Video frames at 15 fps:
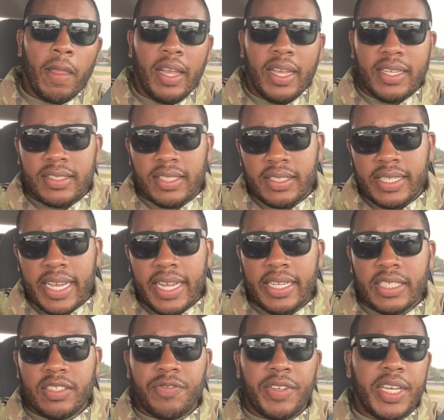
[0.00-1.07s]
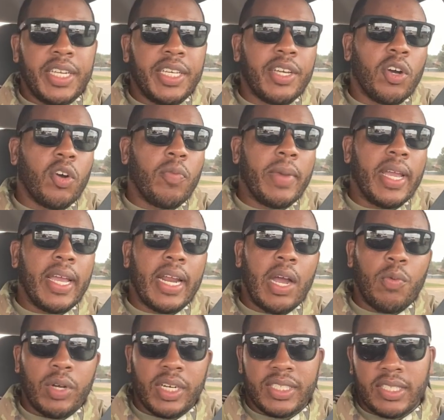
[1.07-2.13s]
In today's video, man, I
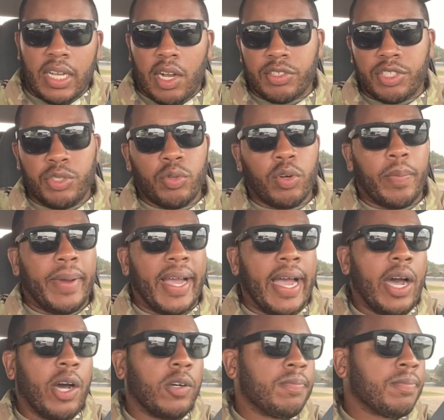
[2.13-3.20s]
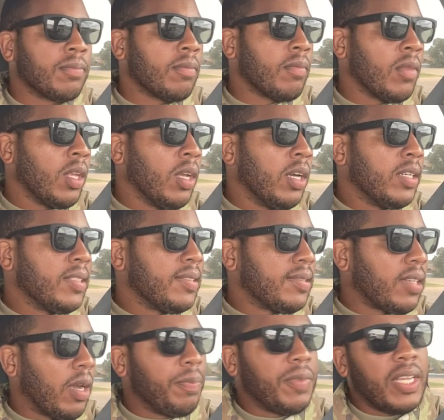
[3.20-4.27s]
want to talk to you about
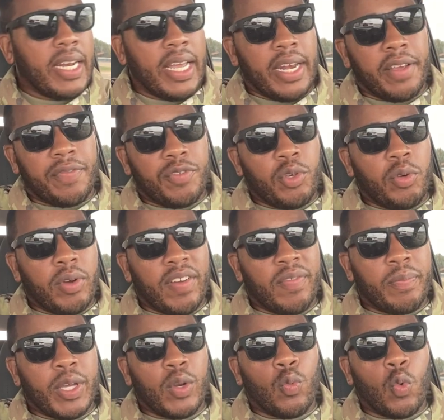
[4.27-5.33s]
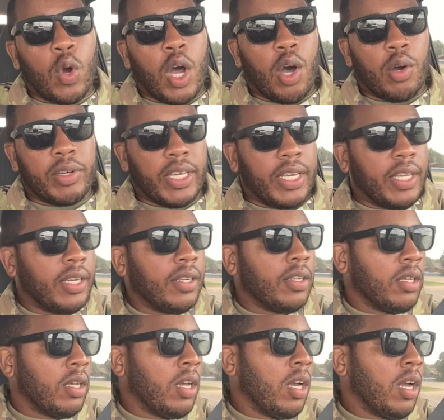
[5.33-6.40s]
something that if you have been walking
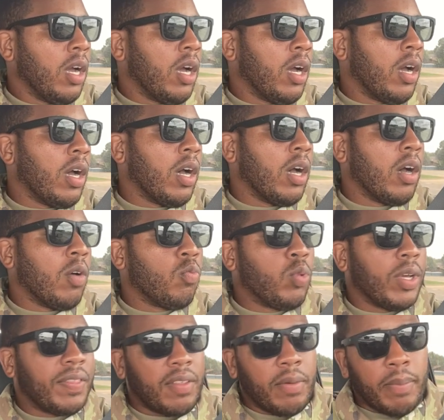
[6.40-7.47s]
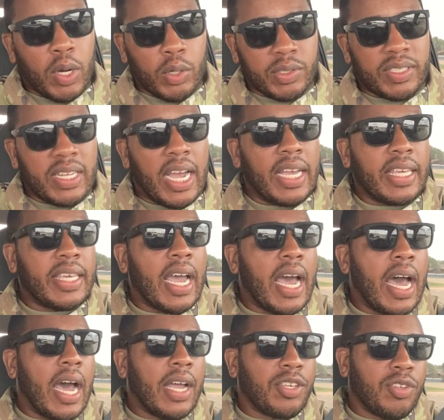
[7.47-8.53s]
uh, with the Most High
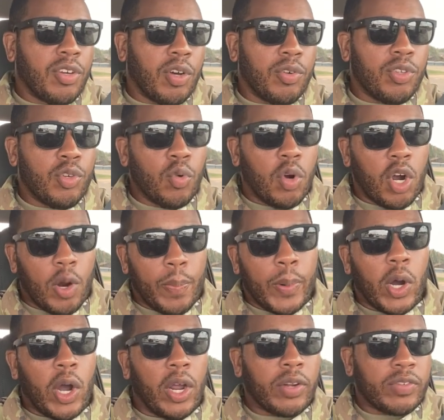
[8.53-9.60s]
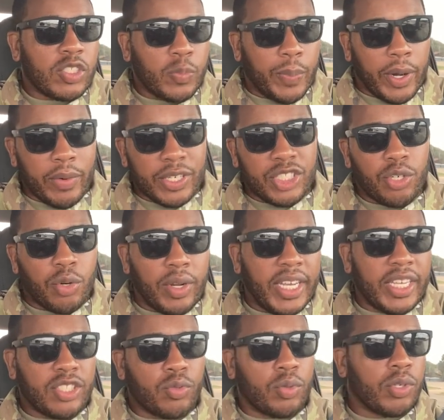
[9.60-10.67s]
Yah, you know, you are a part of spiritual
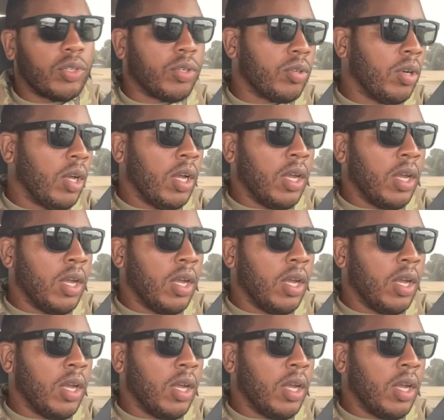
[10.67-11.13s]
Israel.